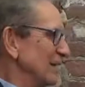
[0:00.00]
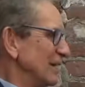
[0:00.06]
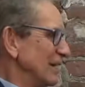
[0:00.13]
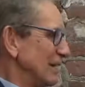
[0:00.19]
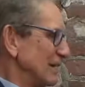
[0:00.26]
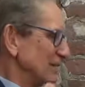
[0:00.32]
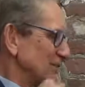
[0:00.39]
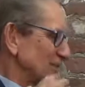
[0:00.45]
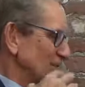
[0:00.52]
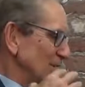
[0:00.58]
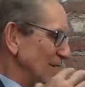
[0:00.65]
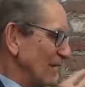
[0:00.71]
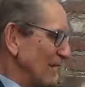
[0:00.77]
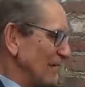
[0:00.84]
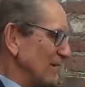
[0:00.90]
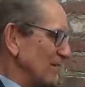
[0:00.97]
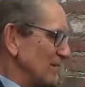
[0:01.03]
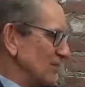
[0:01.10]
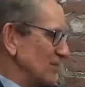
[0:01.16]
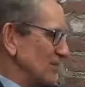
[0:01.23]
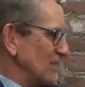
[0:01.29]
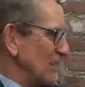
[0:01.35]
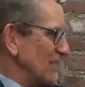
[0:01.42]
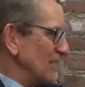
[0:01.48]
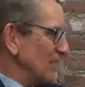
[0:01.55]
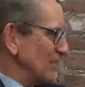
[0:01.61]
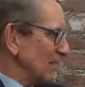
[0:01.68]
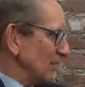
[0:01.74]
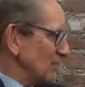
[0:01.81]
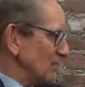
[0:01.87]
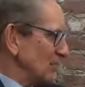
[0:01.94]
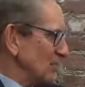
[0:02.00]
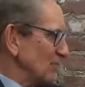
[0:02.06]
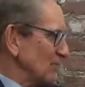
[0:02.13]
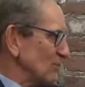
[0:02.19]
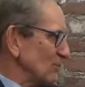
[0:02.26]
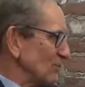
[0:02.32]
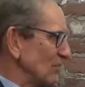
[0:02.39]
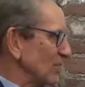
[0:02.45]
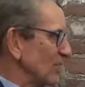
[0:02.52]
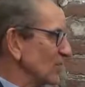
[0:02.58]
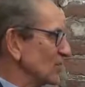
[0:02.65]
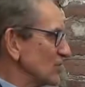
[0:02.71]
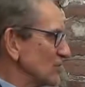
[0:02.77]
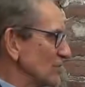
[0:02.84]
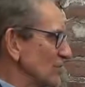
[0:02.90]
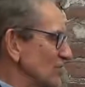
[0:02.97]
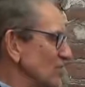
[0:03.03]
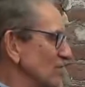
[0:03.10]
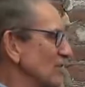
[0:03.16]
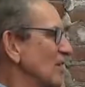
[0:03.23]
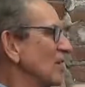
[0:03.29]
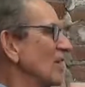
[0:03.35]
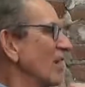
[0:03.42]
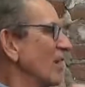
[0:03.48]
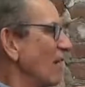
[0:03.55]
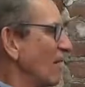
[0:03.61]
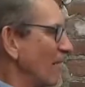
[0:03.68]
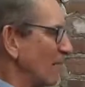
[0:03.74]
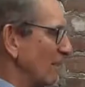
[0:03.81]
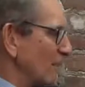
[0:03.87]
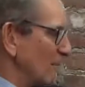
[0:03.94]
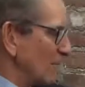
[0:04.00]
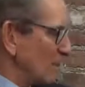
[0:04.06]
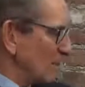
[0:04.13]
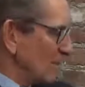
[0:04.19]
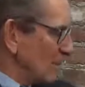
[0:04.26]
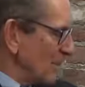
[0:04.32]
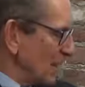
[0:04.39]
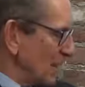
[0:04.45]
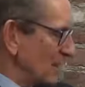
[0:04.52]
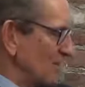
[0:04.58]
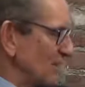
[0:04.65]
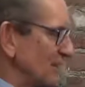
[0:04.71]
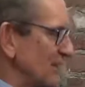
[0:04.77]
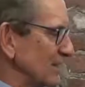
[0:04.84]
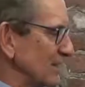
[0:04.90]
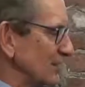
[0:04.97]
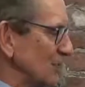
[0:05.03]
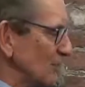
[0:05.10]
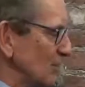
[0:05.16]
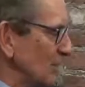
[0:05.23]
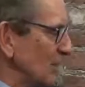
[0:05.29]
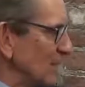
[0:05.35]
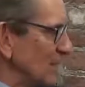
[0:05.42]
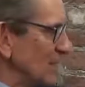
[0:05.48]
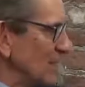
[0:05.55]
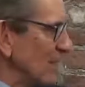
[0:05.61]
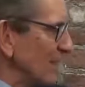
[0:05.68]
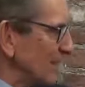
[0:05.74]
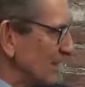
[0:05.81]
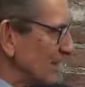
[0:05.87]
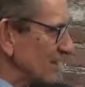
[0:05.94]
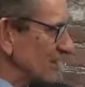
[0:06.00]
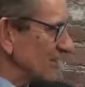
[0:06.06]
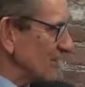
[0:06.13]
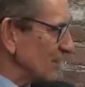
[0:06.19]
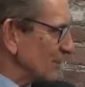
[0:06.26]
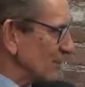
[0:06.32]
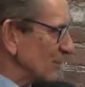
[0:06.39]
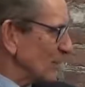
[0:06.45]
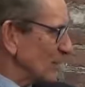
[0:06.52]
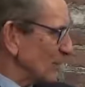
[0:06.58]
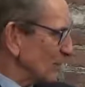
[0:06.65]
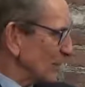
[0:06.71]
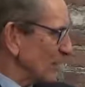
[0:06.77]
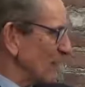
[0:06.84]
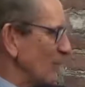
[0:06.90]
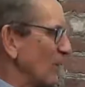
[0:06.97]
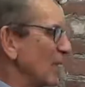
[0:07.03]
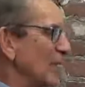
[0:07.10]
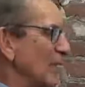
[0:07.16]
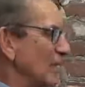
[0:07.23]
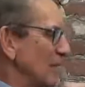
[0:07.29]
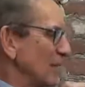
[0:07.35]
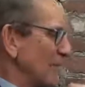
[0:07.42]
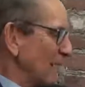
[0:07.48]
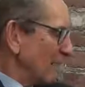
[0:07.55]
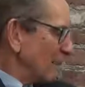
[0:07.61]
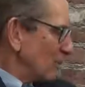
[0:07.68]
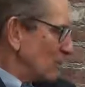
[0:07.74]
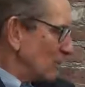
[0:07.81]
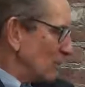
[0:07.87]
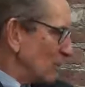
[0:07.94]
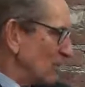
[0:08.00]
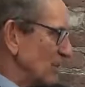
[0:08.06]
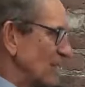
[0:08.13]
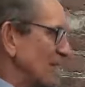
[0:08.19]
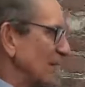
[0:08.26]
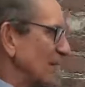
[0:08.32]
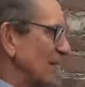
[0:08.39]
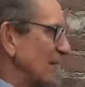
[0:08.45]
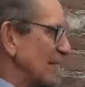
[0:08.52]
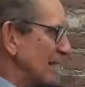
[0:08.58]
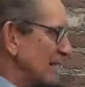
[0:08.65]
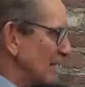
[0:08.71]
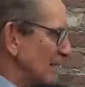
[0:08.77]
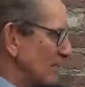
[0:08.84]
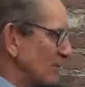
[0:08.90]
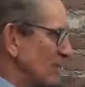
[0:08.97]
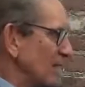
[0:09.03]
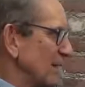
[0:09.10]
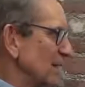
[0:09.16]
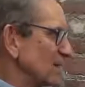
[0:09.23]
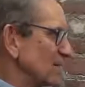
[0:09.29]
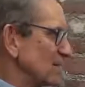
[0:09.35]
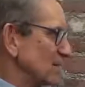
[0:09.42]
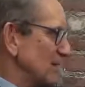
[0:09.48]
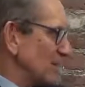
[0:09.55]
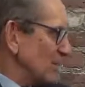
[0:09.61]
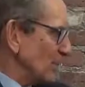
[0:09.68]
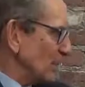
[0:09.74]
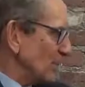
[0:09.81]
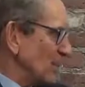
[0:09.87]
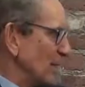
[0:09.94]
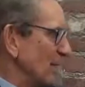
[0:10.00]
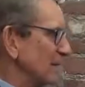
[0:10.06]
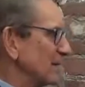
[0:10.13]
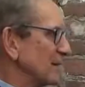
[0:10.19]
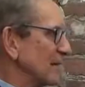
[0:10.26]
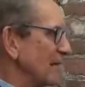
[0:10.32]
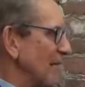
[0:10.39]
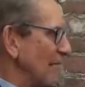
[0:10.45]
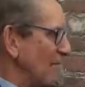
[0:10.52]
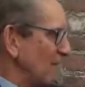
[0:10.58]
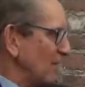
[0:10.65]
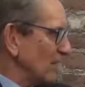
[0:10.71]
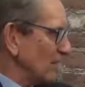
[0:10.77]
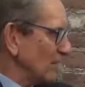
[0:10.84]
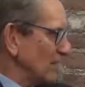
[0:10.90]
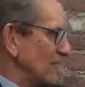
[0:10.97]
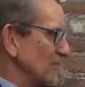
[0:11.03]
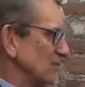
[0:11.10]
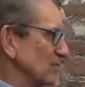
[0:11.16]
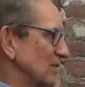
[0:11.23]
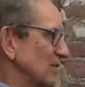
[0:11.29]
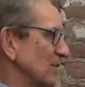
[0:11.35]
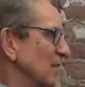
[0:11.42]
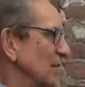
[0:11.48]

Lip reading: is to pay attention to what our genes are basically should be telling us. And, moving, eating right, sleeping right, having connection,